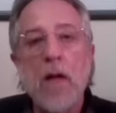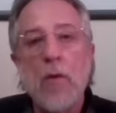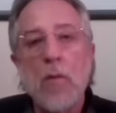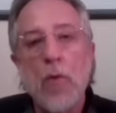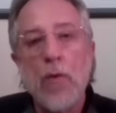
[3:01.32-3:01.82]

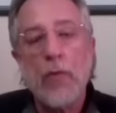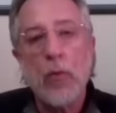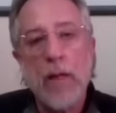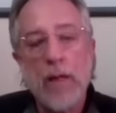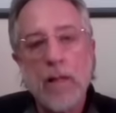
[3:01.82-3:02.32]
with a
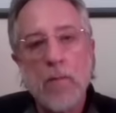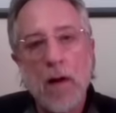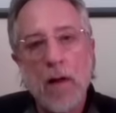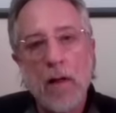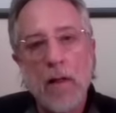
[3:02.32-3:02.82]
weakened
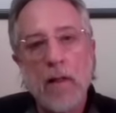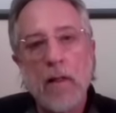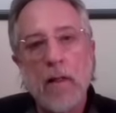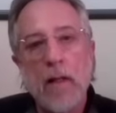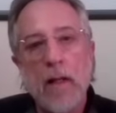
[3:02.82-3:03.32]
mind
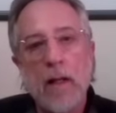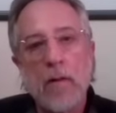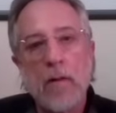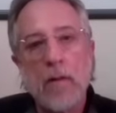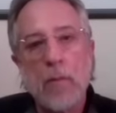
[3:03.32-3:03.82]

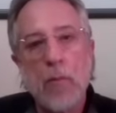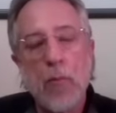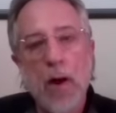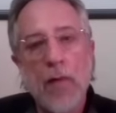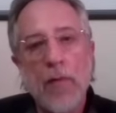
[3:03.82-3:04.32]
and the
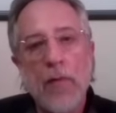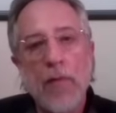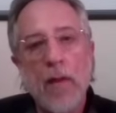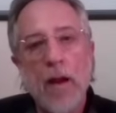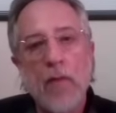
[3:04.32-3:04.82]
breath,
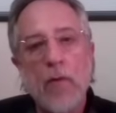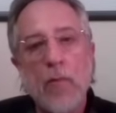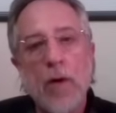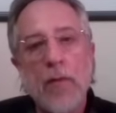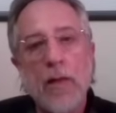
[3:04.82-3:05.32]
every
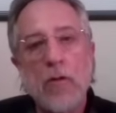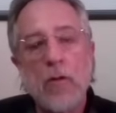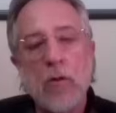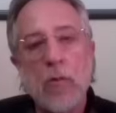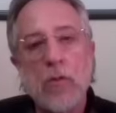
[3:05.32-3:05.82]
breath I
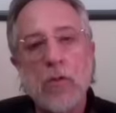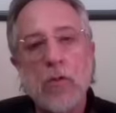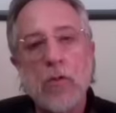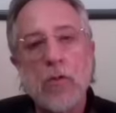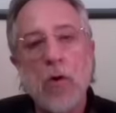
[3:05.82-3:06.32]
took was
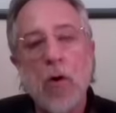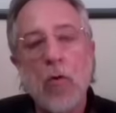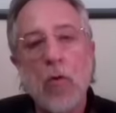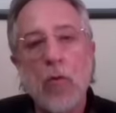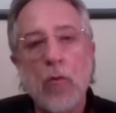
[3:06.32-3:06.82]

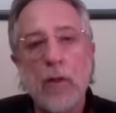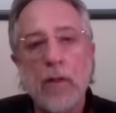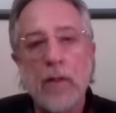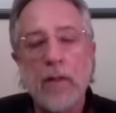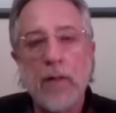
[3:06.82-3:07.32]
so
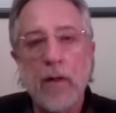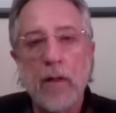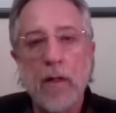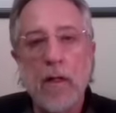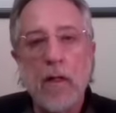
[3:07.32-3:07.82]
relieving.
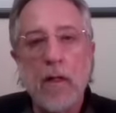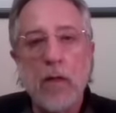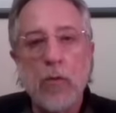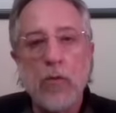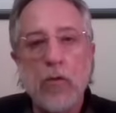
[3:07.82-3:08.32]
It
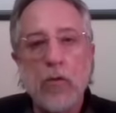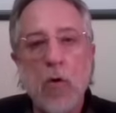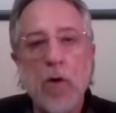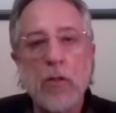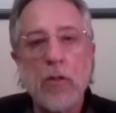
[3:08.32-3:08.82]
was so
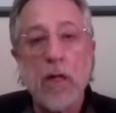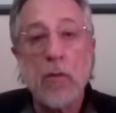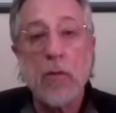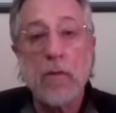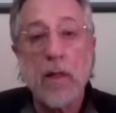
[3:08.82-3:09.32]
much, and I
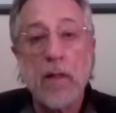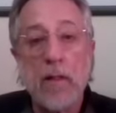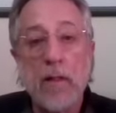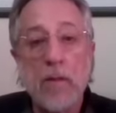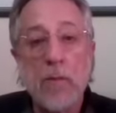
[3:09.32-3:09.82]
was
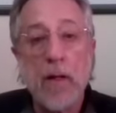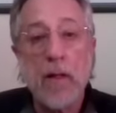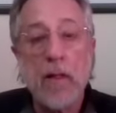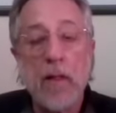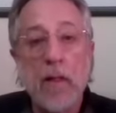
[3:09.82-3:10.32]

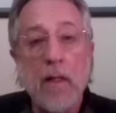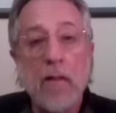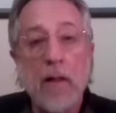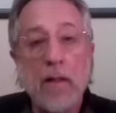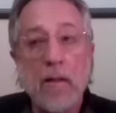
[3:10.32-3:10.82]
anticipating
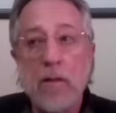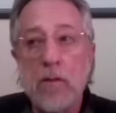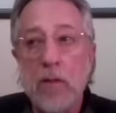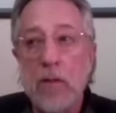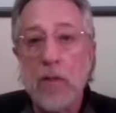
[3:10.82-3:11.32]
that this is
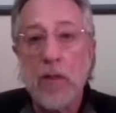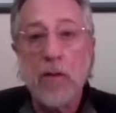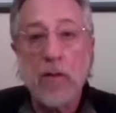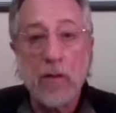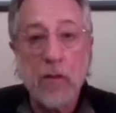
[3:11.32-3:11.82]
going to be
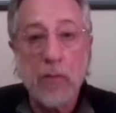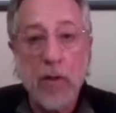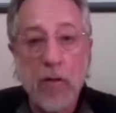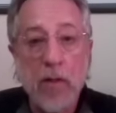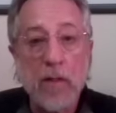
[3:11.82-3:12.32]
the
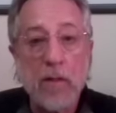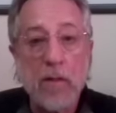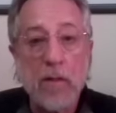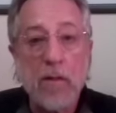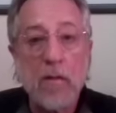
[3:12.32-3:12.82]

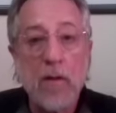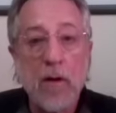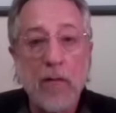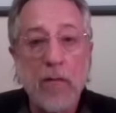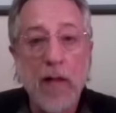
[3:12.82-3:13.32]
experience
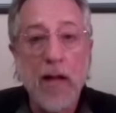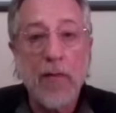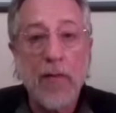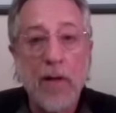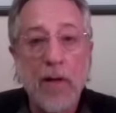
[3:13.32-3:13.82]
of
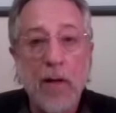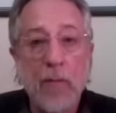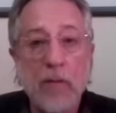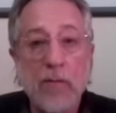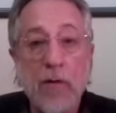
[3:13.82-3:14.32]
death. And I
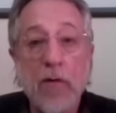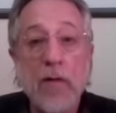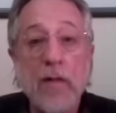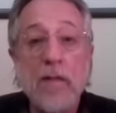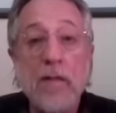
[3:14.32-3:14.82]
was very
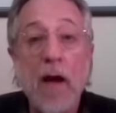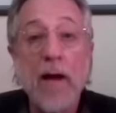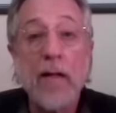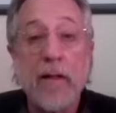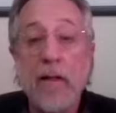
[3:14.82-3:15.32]

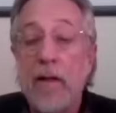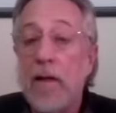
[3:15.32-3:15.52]
excited.